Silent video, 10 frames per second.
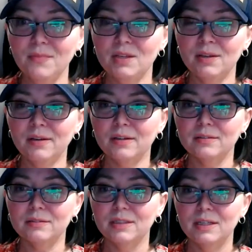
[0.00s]
Yeah.
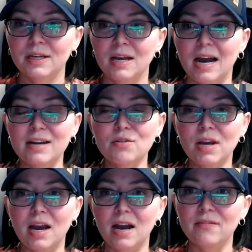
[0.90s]
I don't
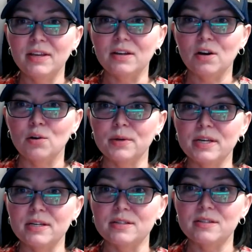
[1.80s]
have
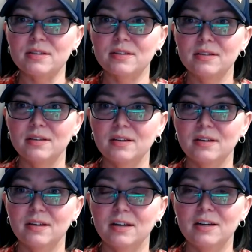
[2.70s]
always,
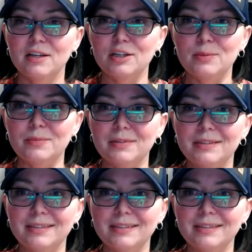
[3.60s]
thanks,